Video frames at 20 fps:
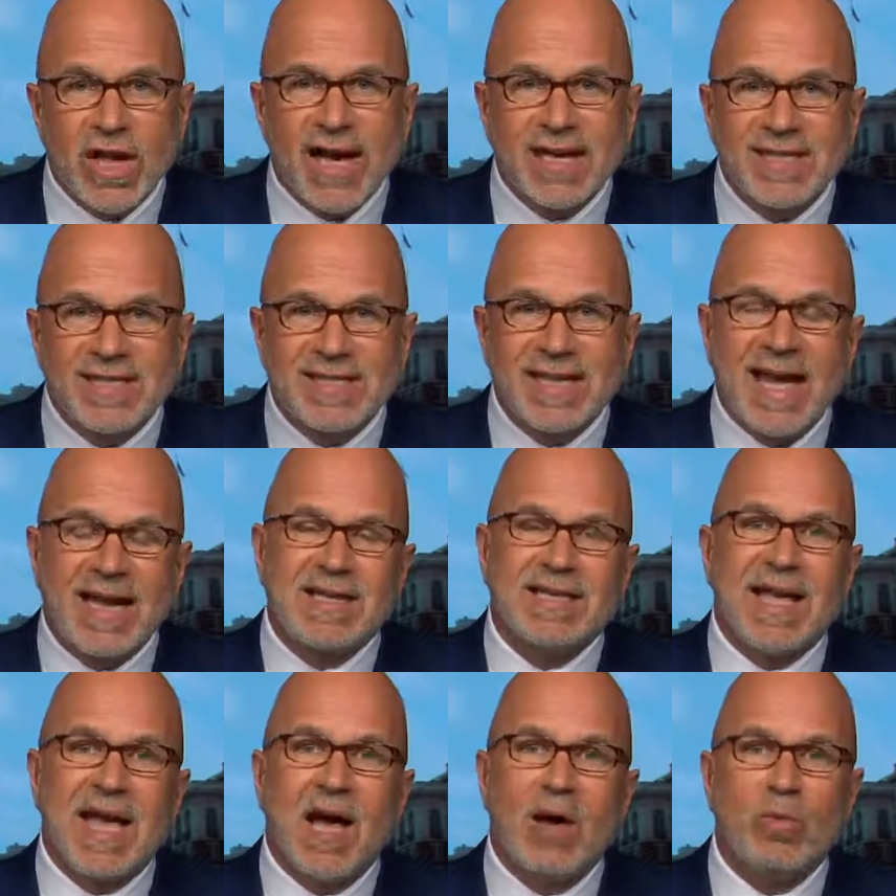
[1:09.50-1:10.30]
I
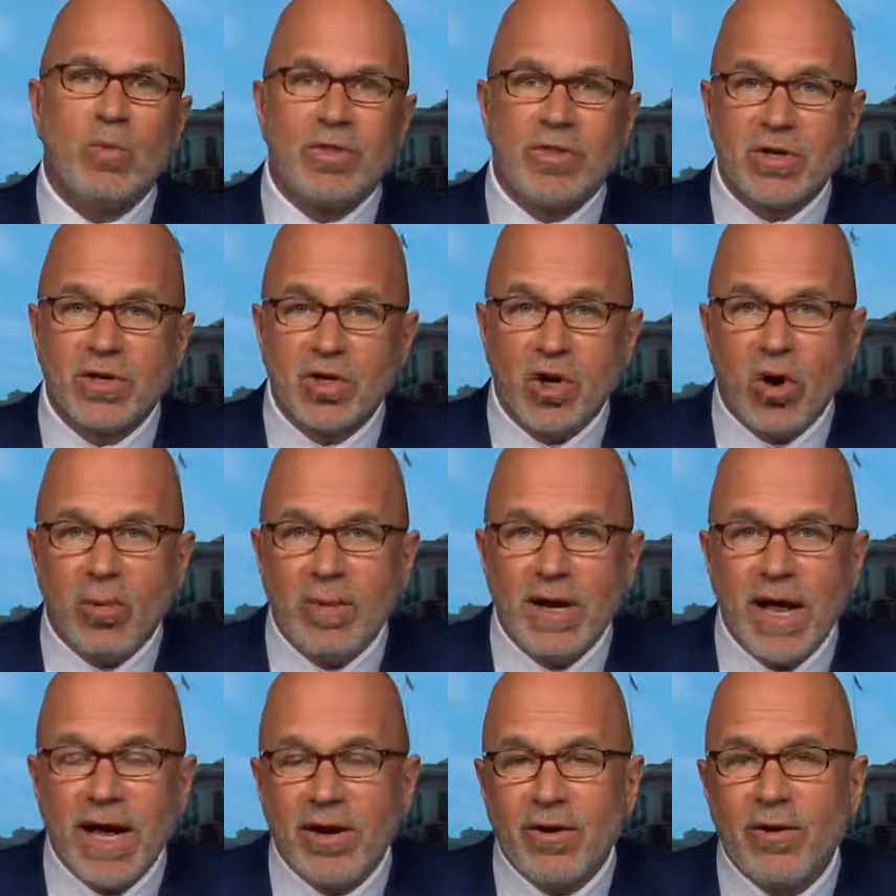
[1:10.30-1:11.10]
sat down with the
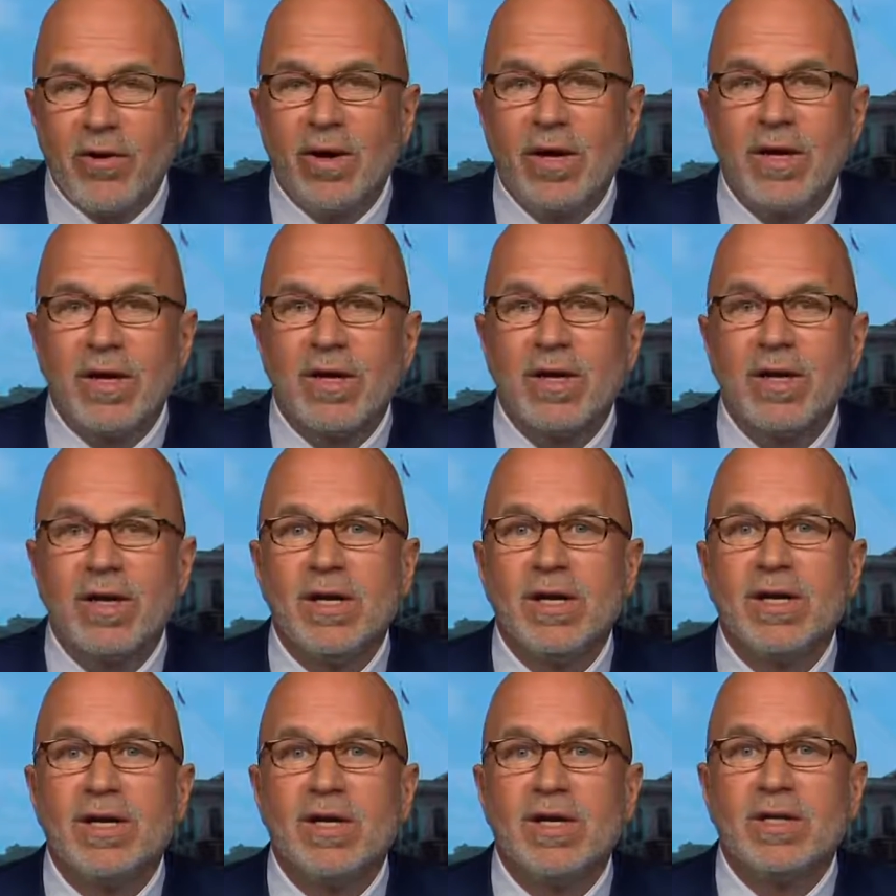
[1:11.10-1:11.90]
Terminator
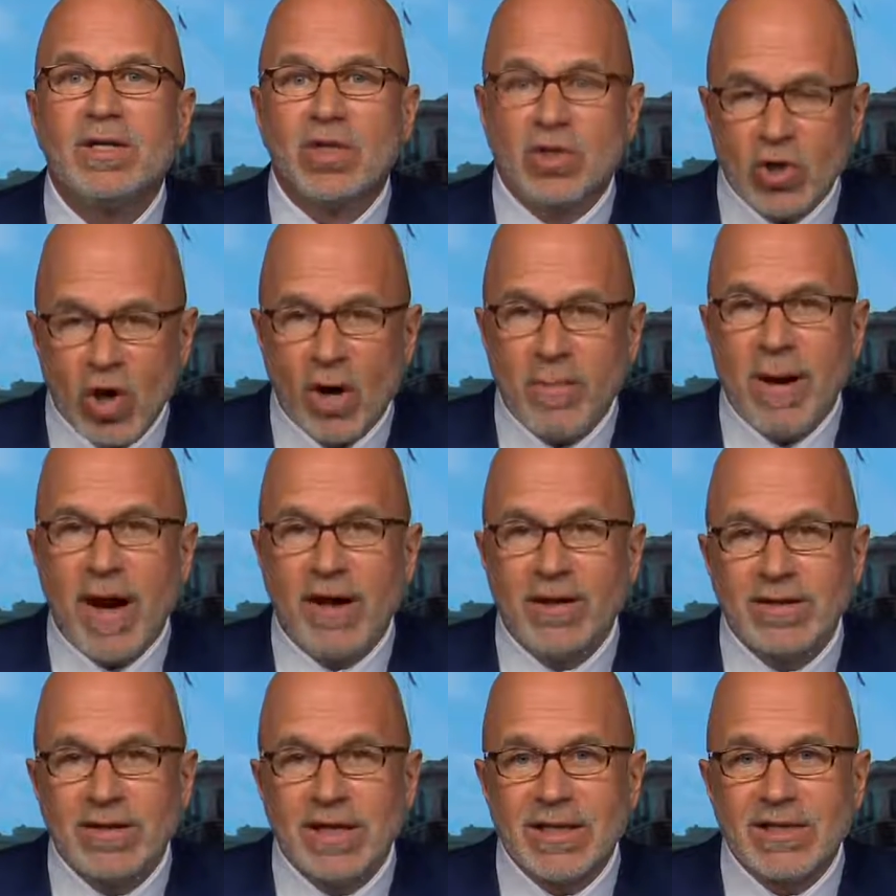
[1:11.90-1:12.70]
to talk
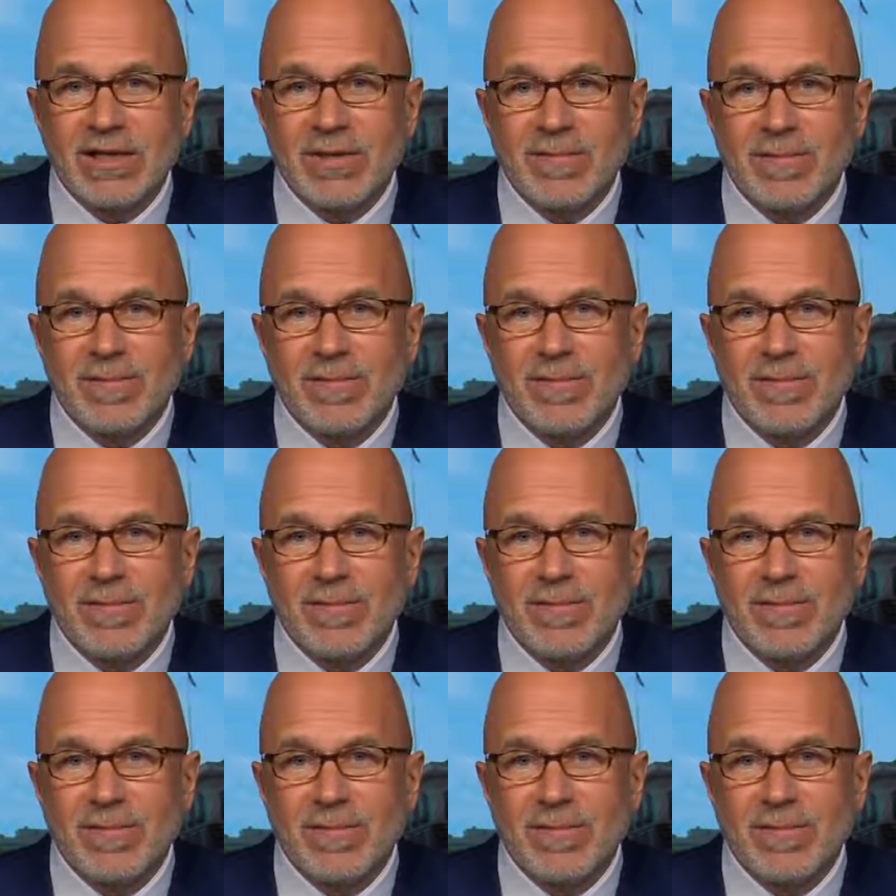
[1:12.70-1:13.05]
politics.